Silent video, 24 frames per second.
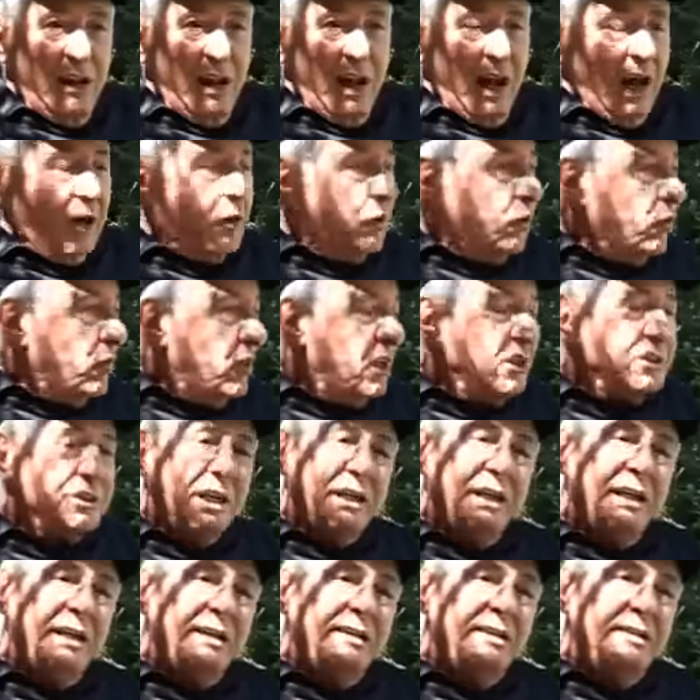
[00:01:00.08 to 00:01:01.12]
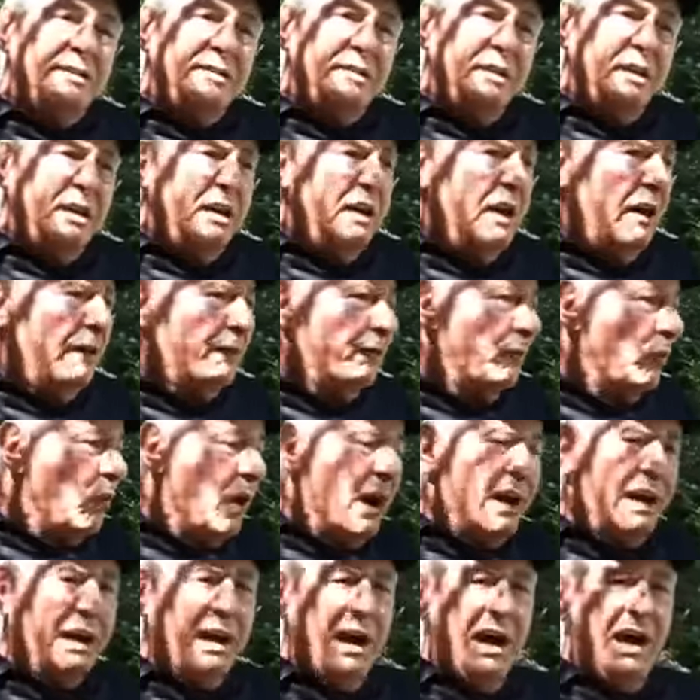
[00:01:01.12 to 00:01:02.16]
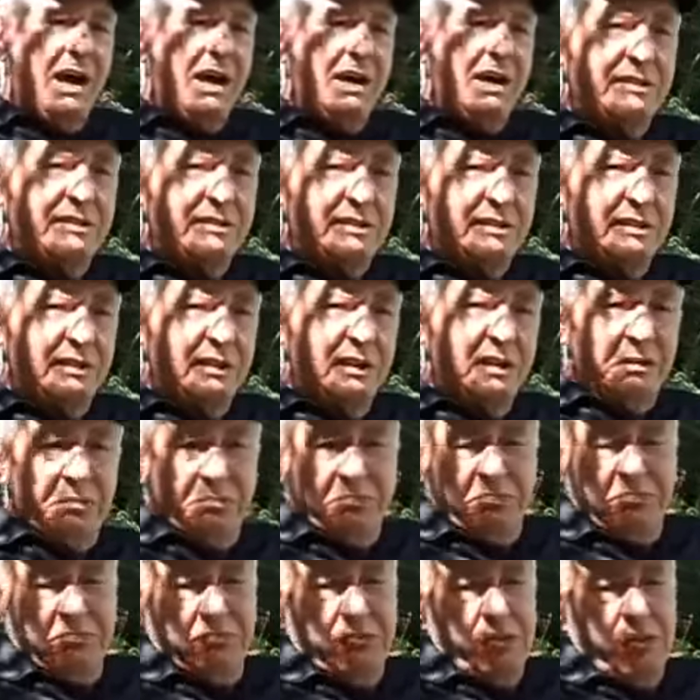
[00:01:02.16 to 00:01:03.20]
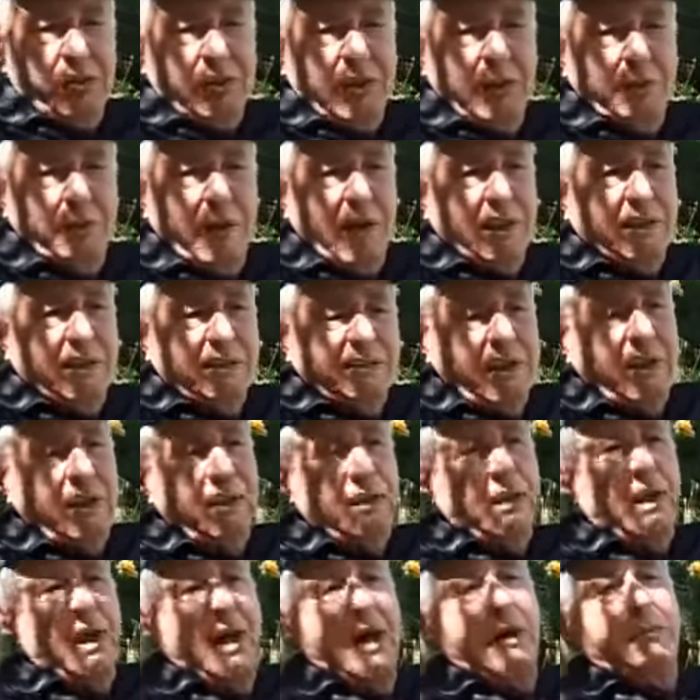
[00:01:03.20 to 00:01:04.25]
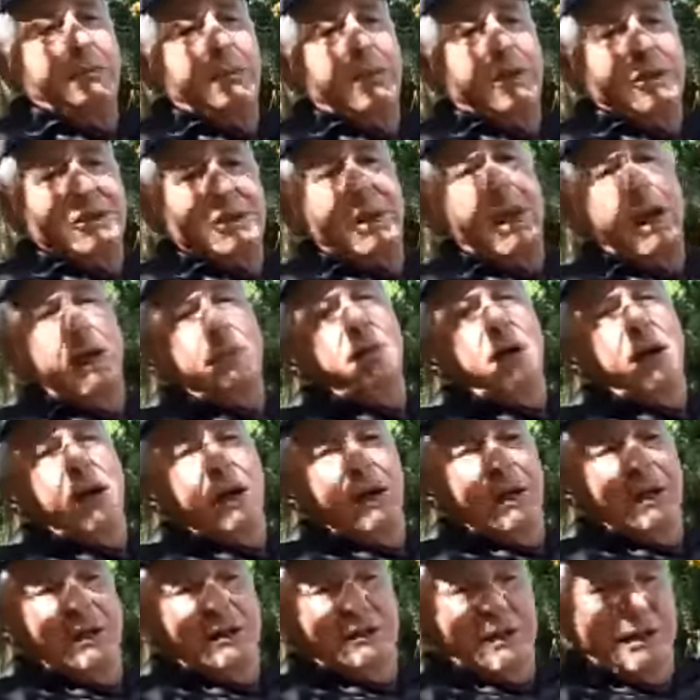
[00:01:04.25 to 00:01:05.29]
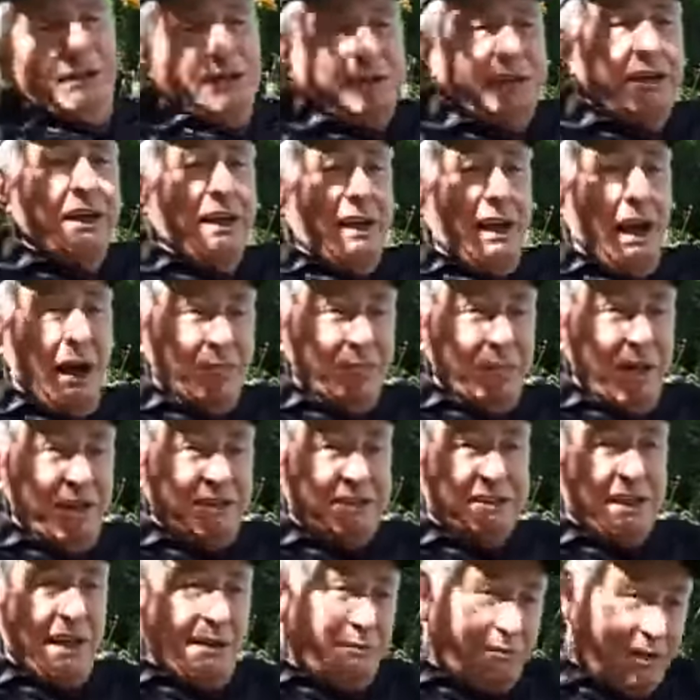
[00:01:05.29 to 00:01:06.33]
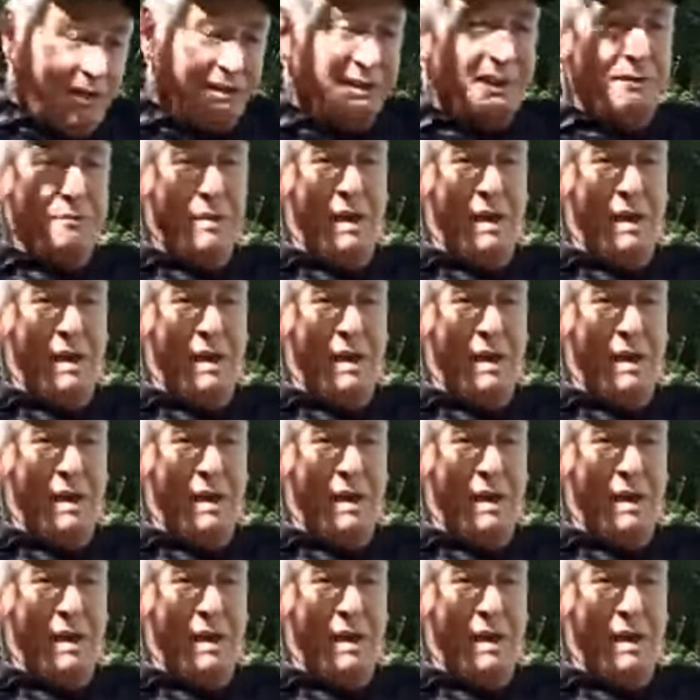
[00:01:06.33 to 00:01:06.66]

You were for me a fatherly authority, that quiet voice, even that anger. I accepted it. Here